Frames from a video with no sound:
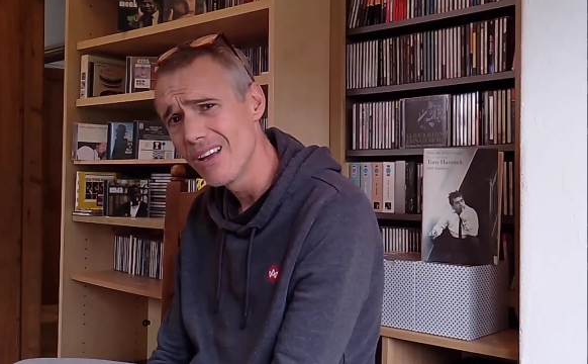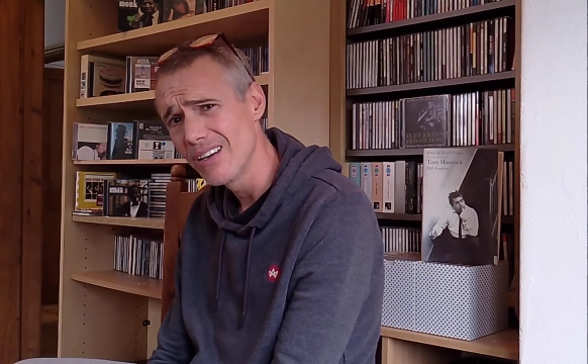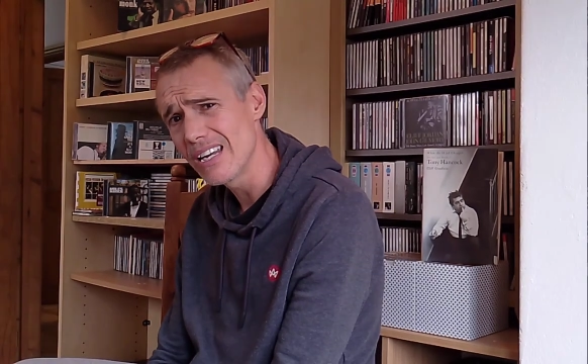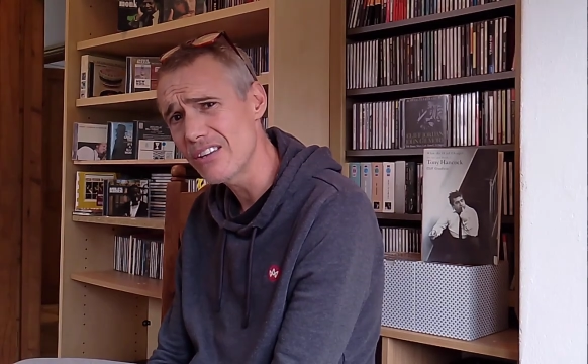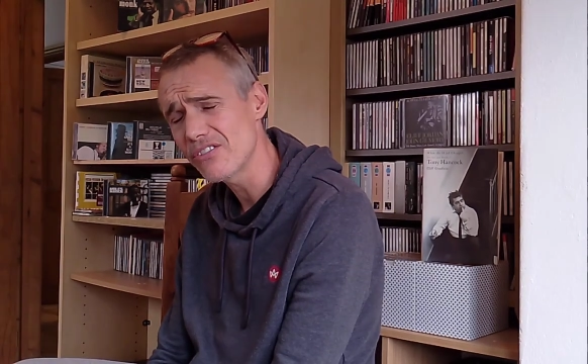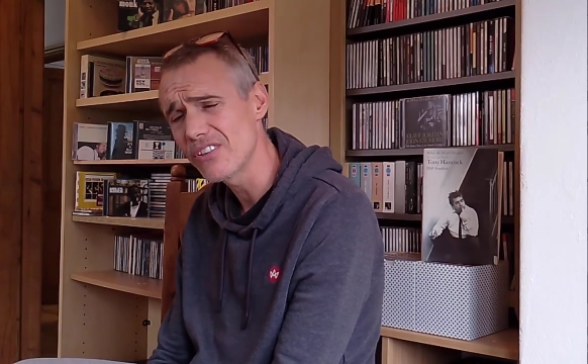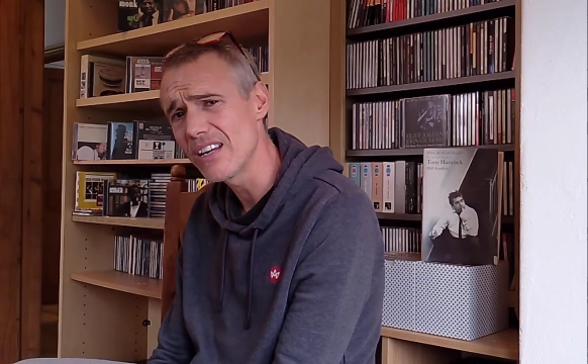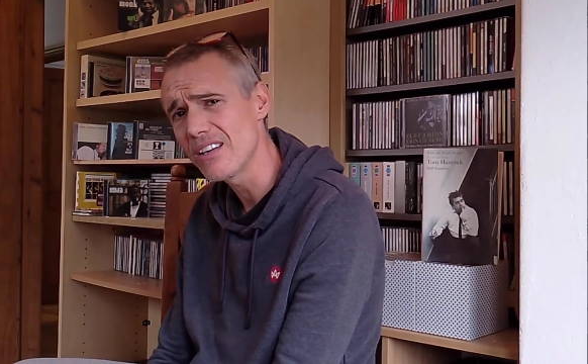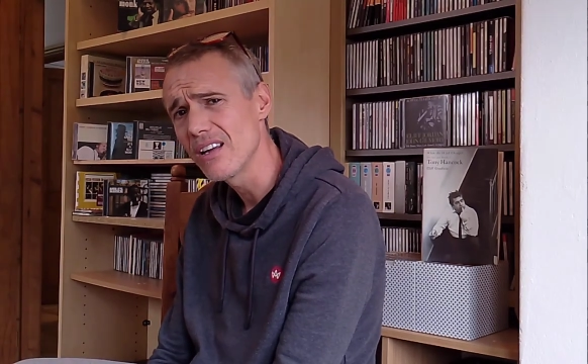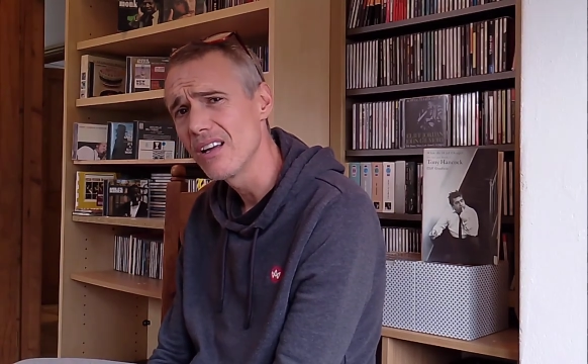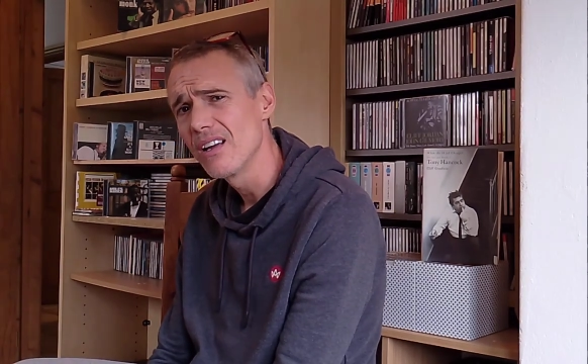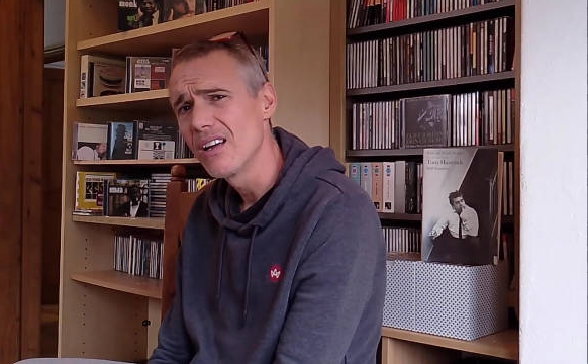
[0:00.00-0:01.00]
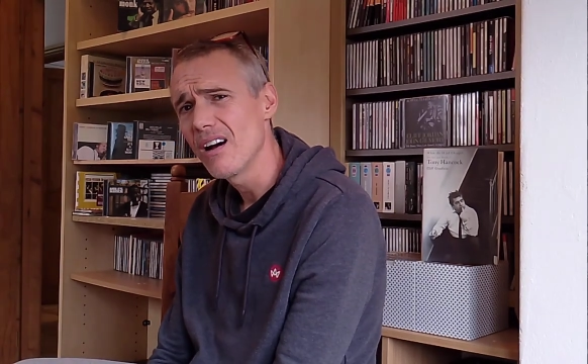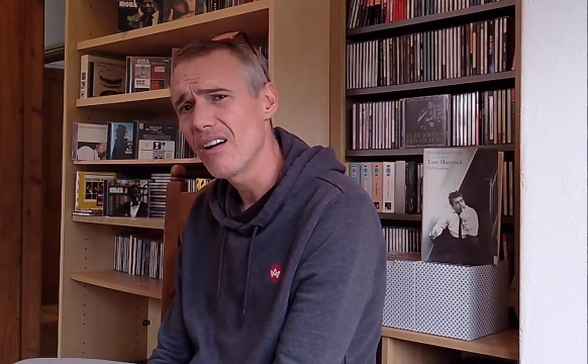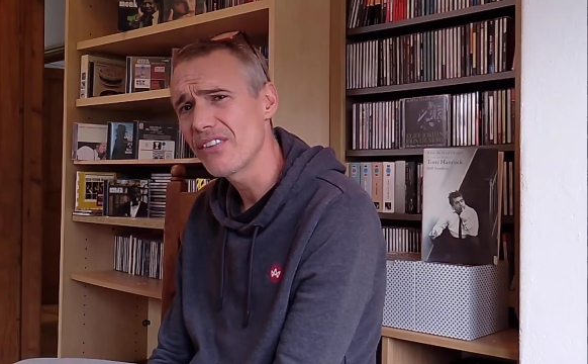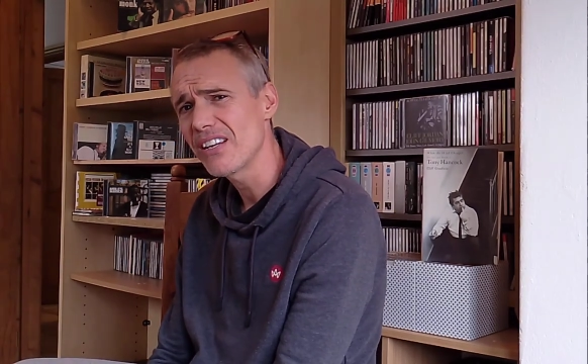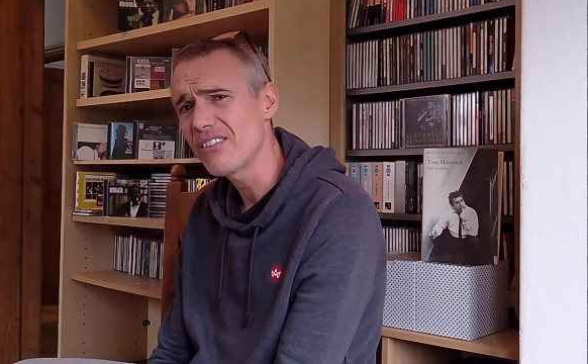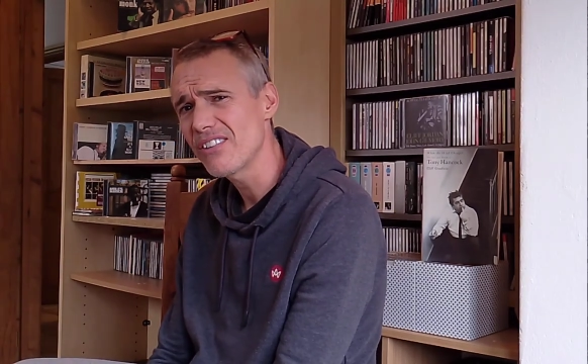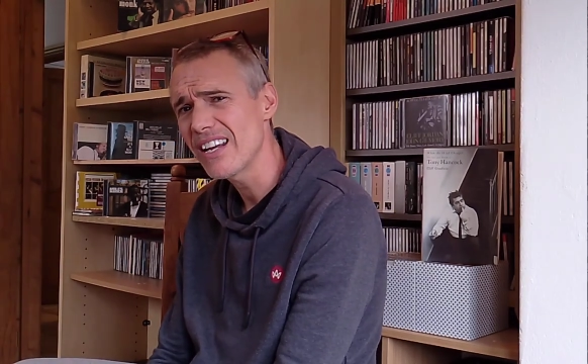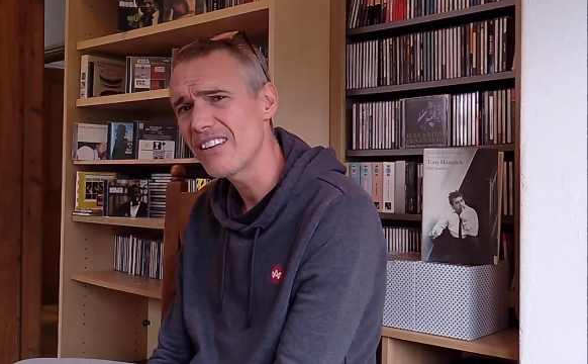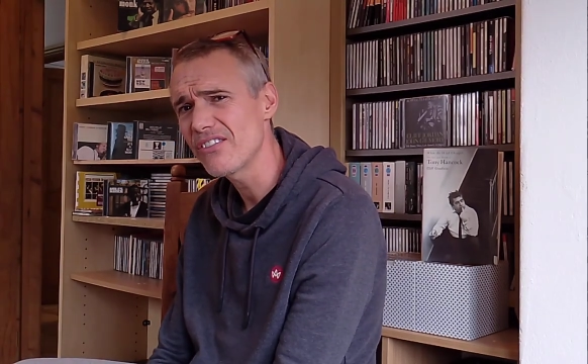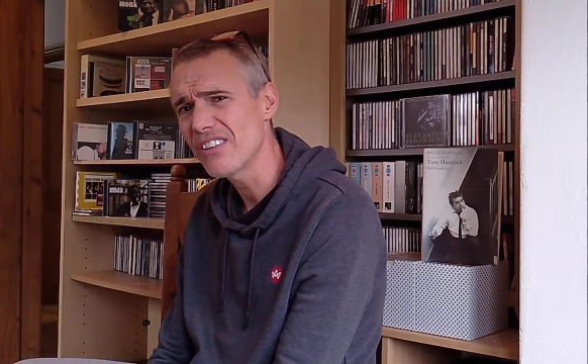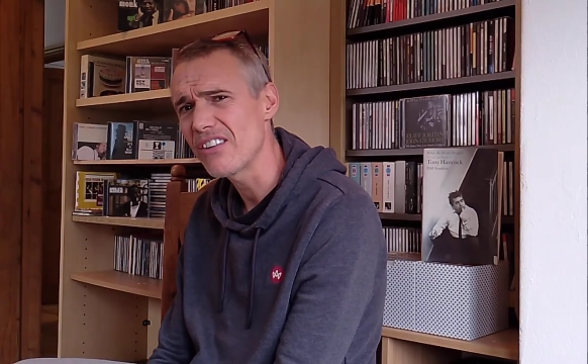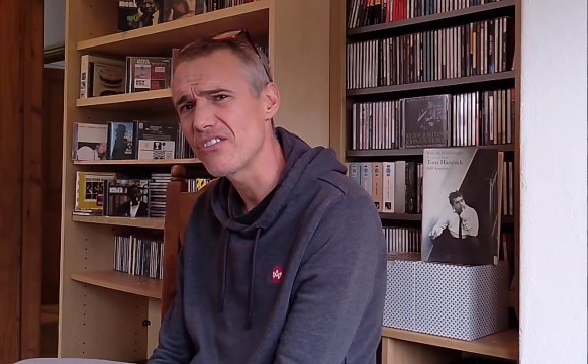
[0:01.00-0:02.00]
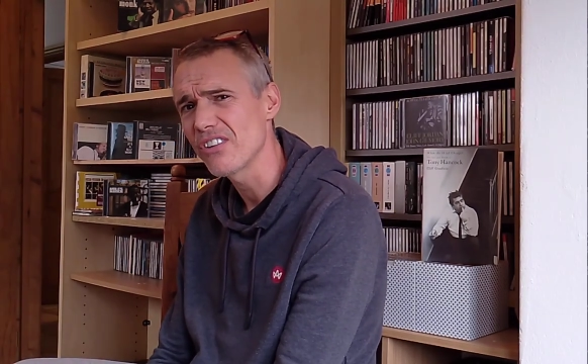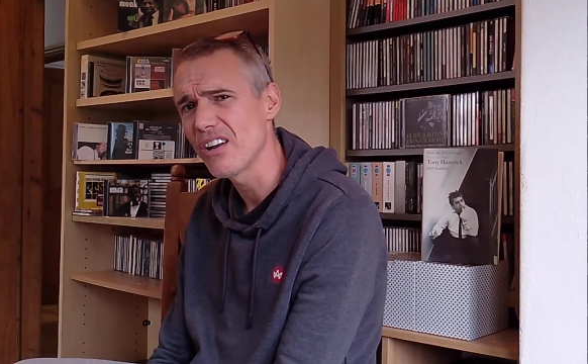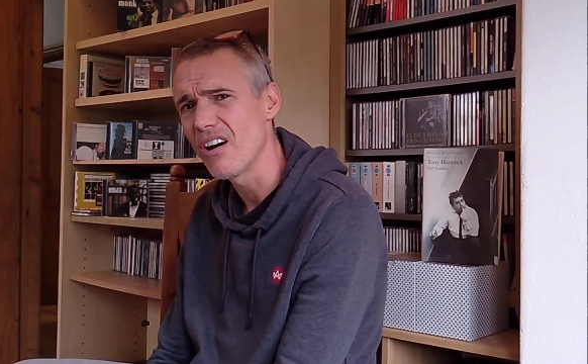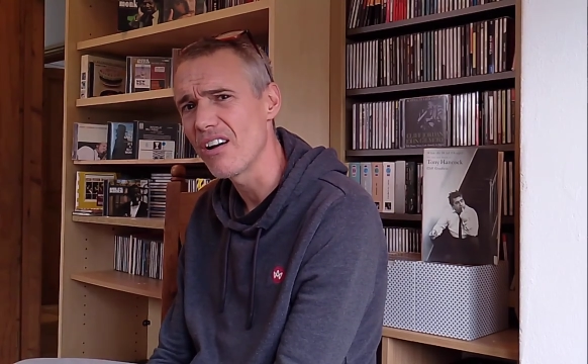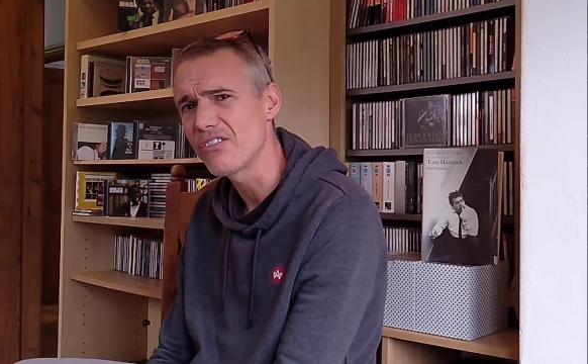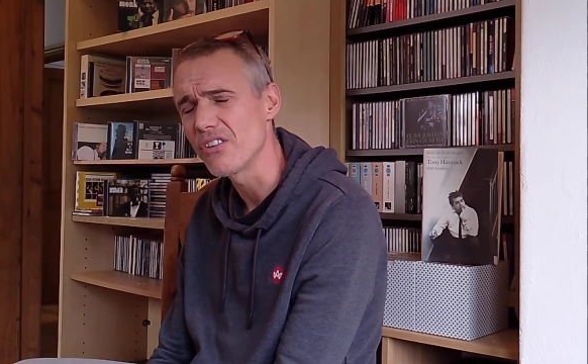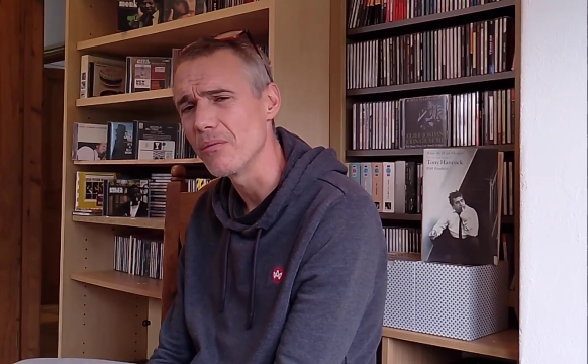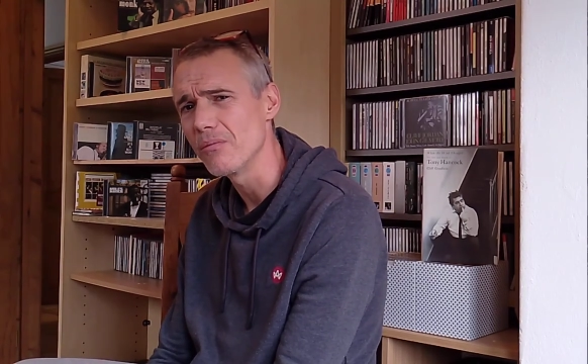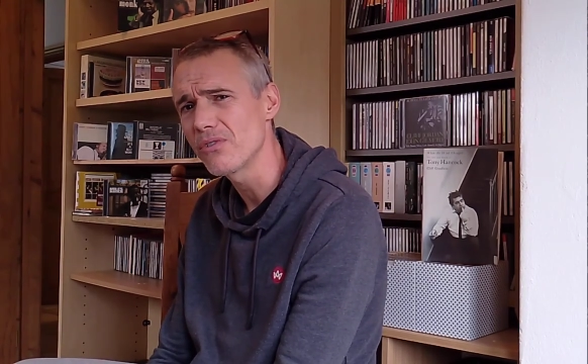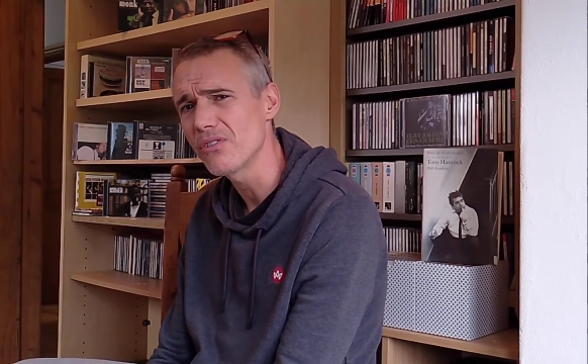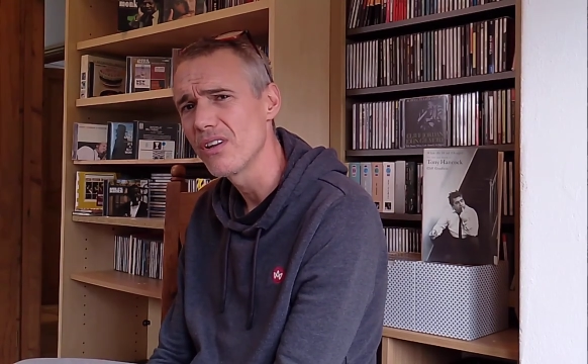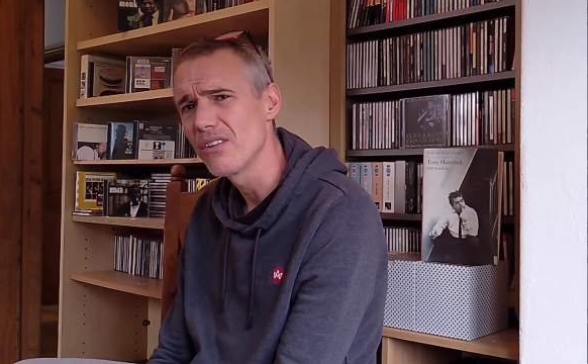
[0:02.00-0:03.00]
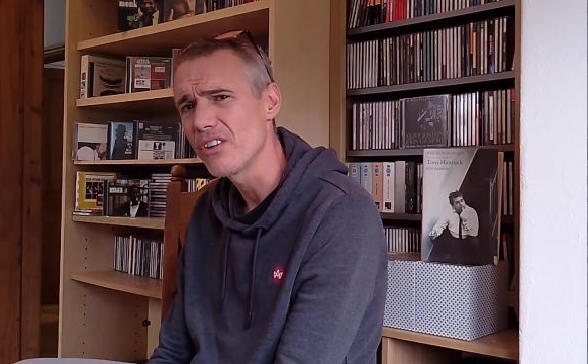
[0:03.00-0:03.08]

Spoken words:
listed, I think, 10 essential items